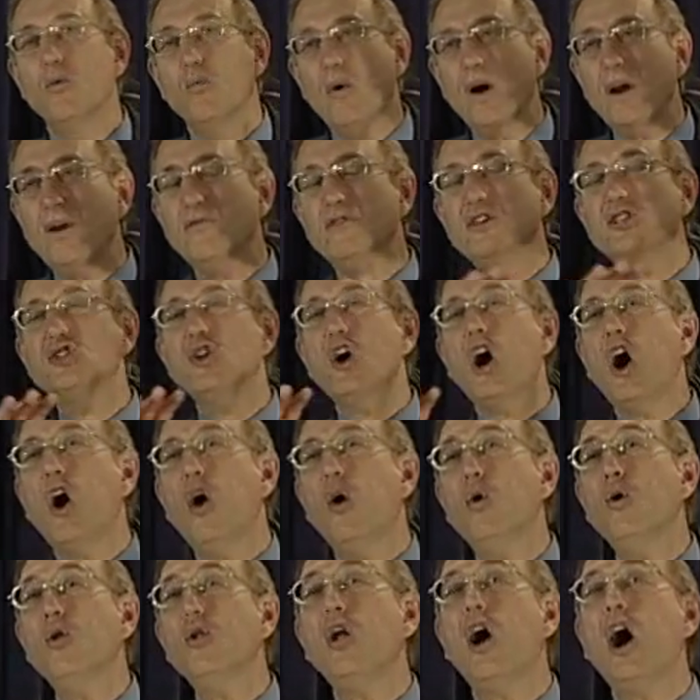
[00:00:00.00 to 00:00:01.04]
one of his
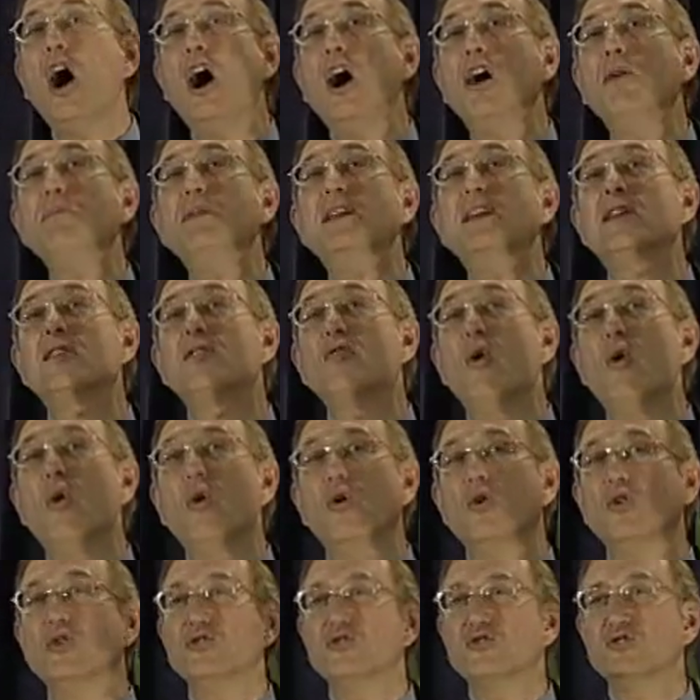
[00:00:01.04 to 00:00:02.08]
whole army
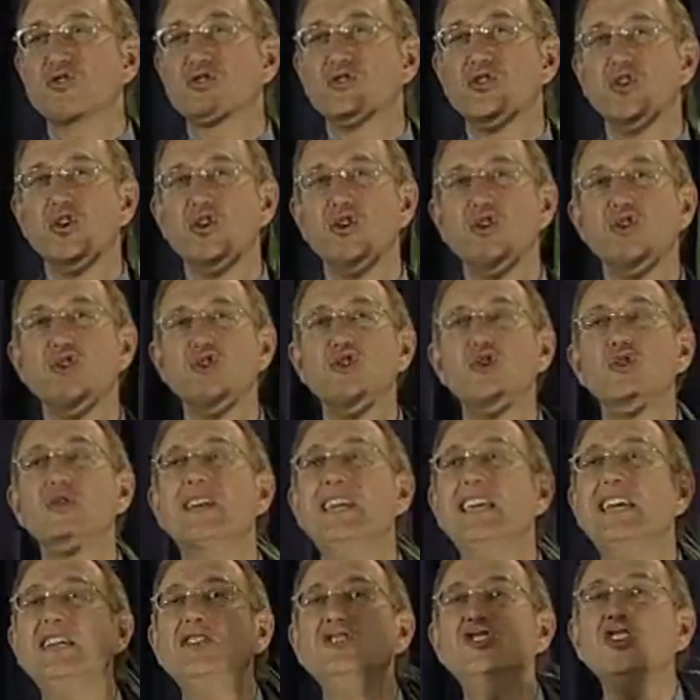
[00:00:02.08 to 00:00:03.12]
corps to
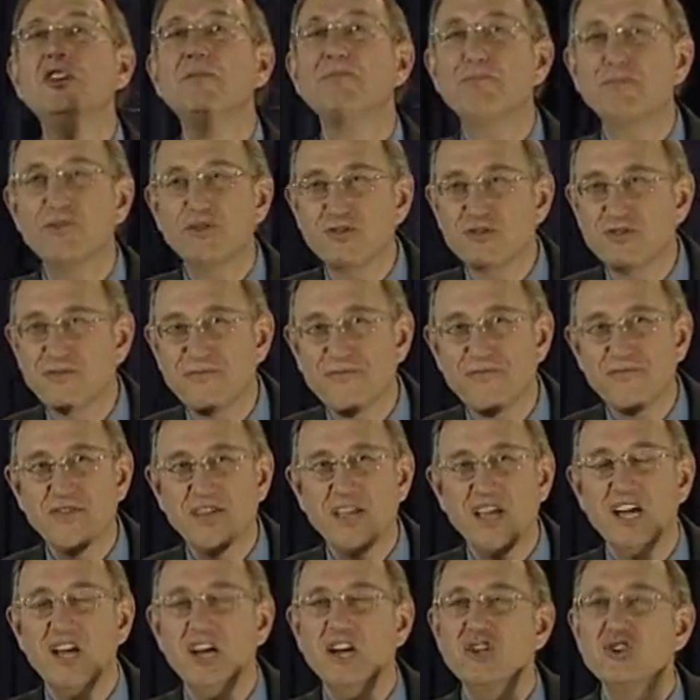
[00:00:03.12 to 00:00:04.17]
Egypt
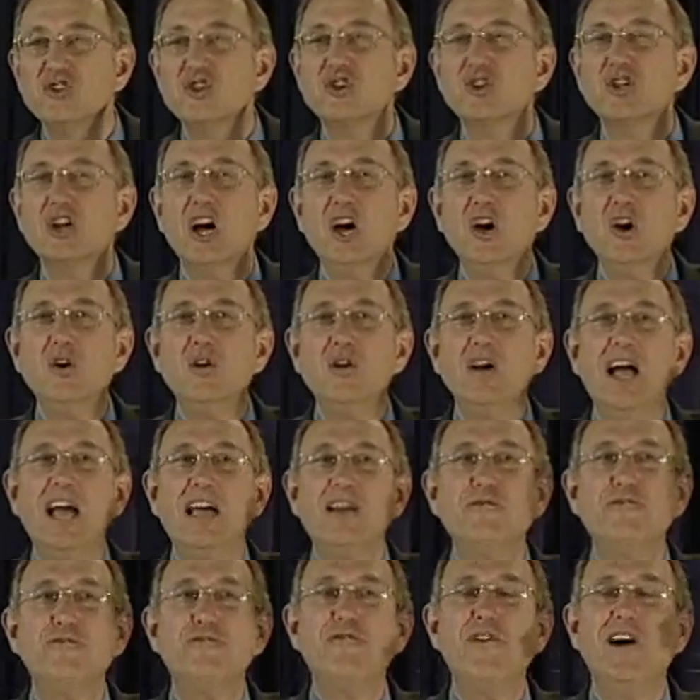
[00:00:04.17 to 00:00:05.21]
to go
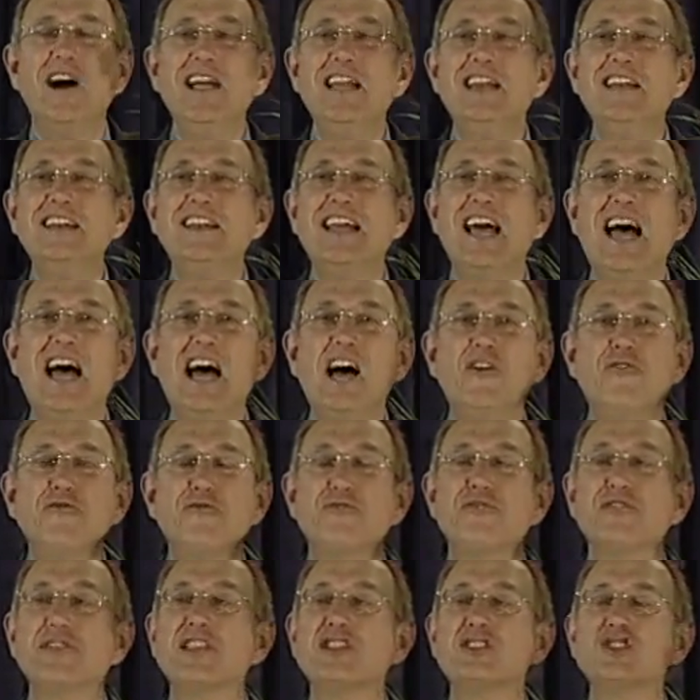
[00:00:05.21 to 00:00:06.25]
and find
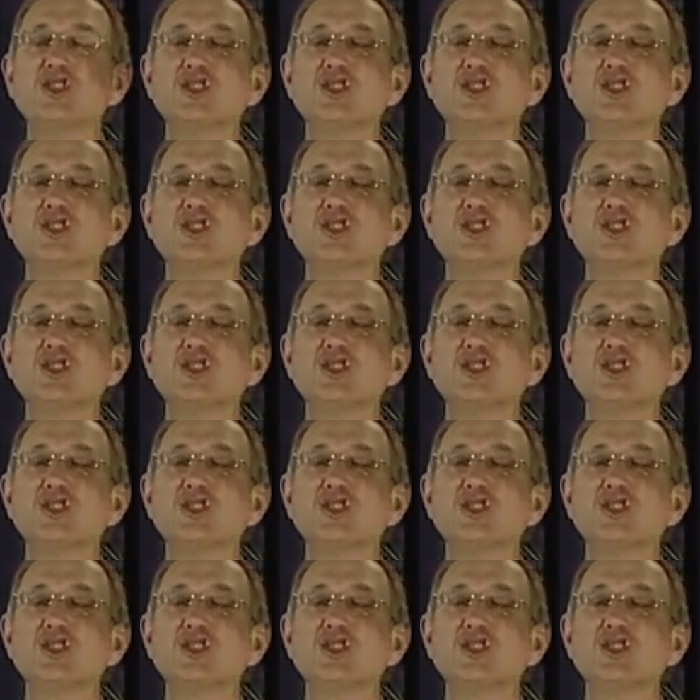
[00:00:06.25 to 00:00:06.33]
out the